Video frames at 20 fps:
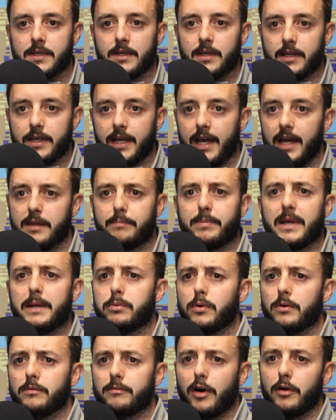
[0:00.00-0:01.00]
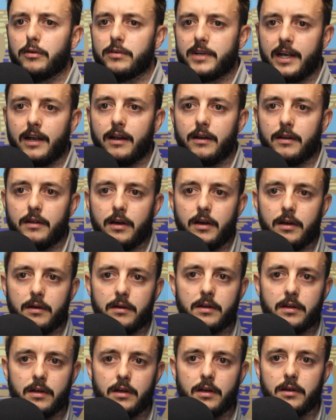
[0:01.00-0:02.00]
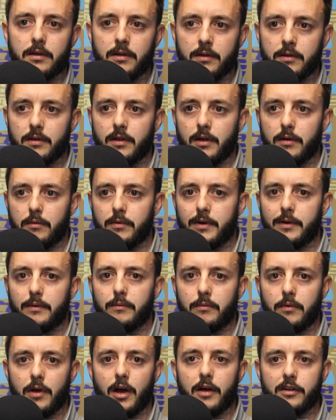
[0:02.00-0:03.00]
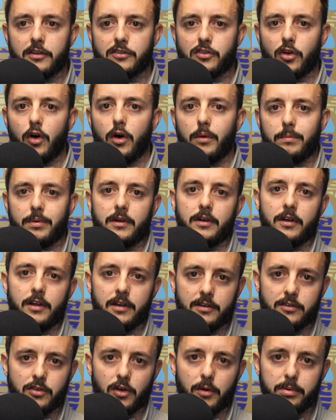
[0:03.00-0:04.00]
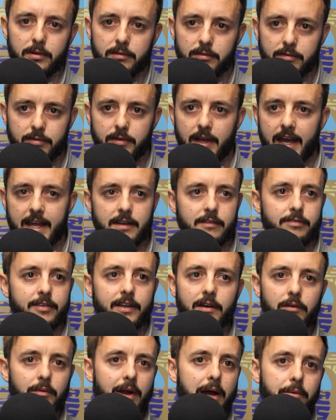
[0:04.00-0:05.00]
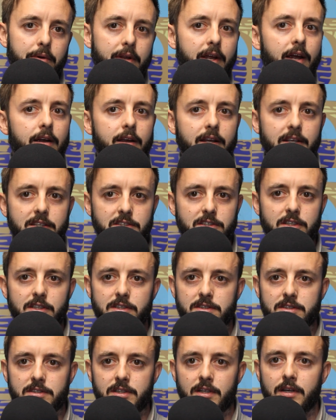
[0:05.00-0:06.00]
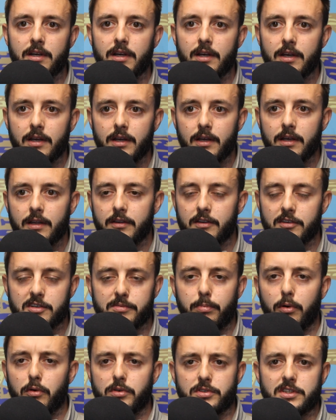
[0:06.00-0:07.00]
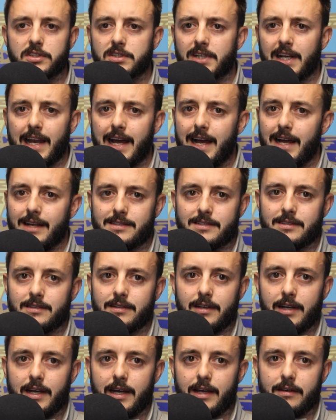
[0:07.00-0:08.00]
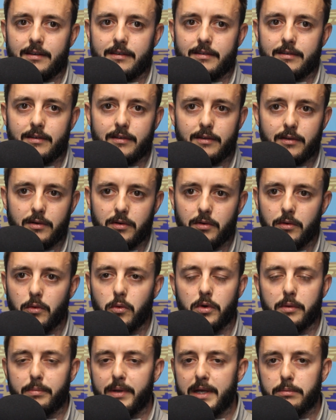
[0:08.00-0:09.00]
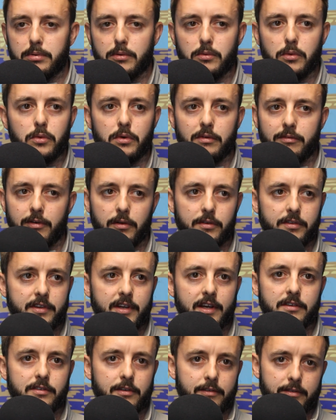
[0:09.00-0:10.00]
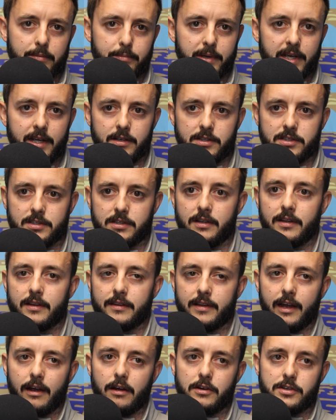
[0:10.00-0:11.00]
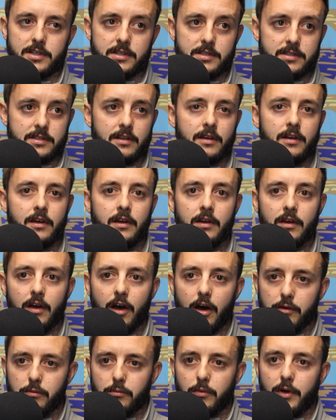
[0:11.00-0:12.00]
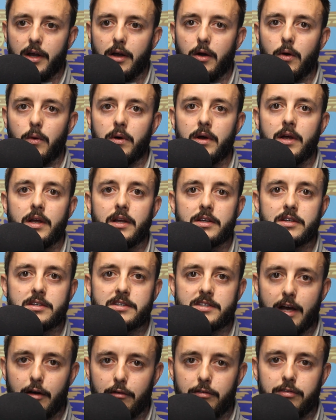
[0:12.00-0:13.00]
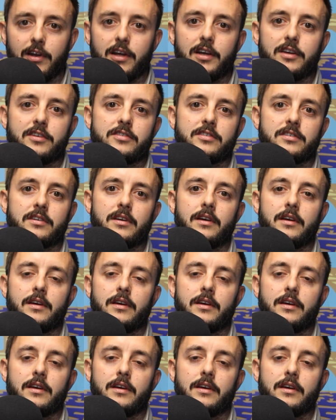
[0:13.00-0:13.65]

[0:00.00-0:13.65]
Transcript: yeah, the people involved here are at the top of anything around here. It's just, the sport's just class, and all the people, all the volunteers off the pitch, they are just unreal, selfless,